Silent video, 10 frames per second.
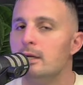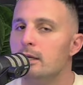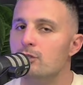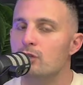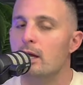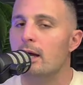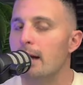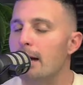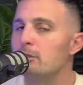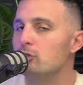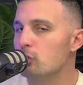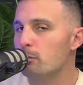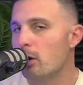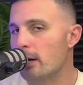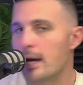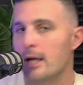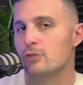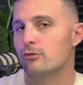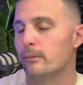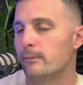is okay. How much did you buy your house
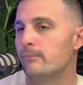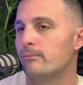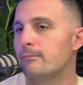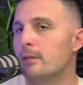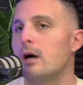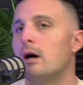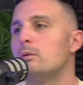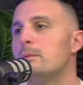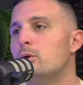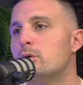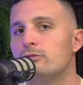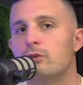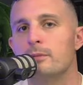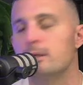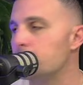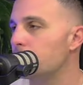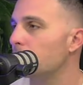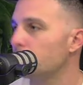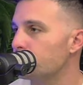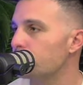for? Oh, we bought it for $1 million.
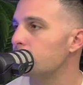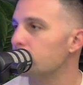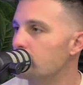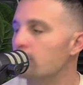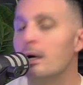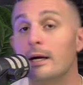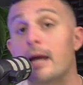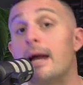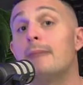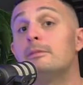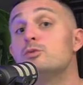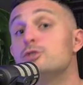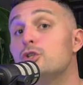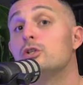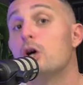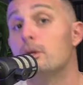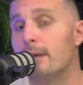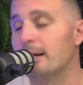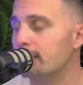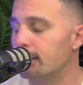Cool. Okay. How much was your loan
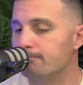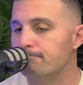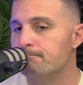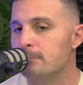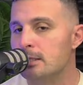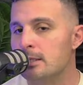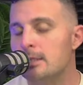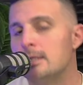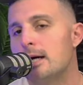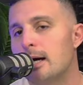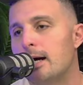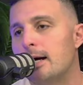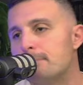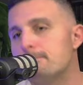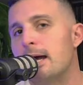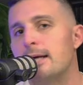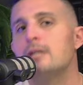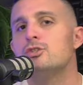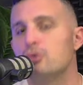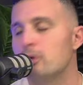back then?
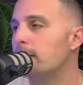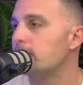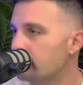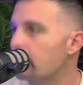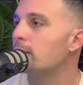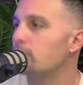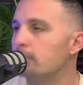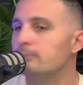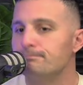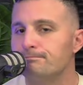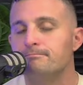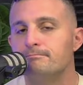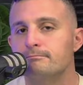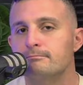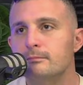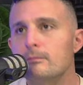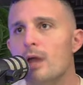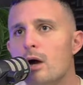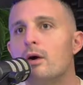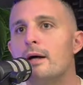800 grand. Okay, cool.
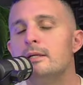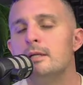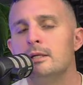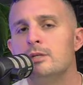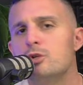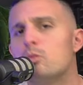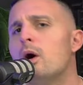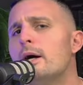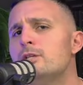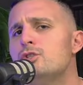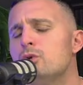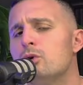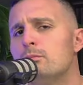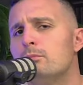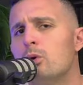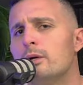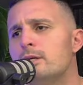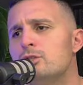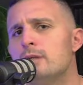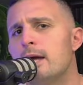All right. So why is your
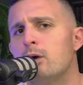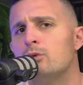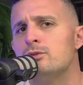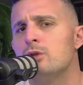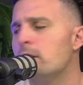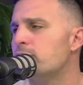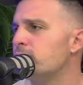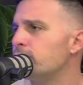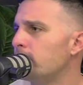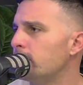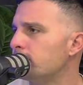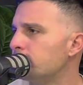mortgage now 950?